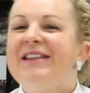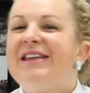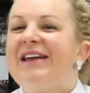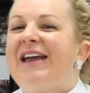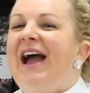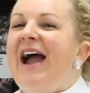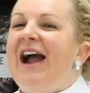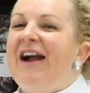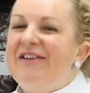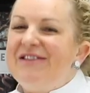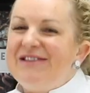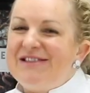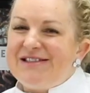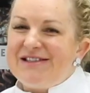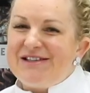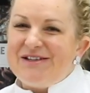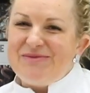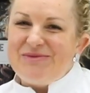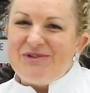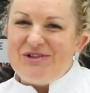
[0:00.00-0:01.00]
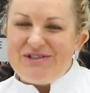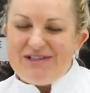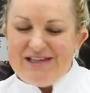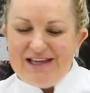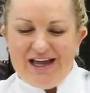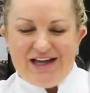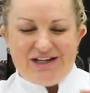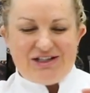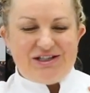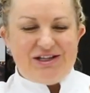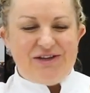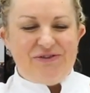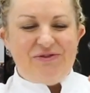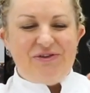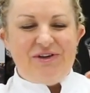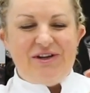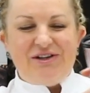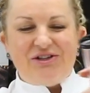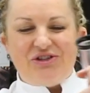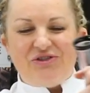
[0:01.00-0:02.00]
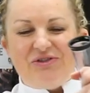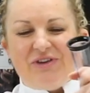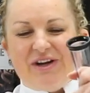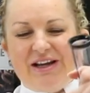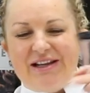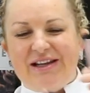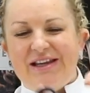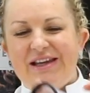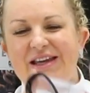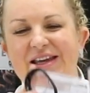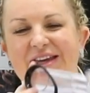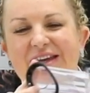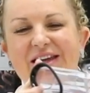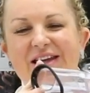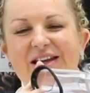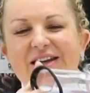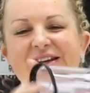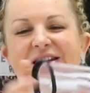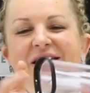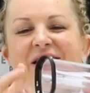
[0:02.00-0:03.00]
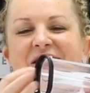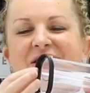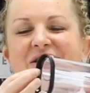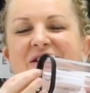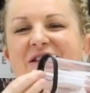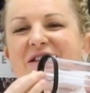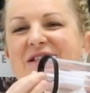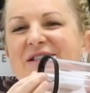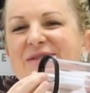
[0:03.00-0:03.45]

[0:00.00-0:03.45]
The carrots that I'm using actually fit directly in to the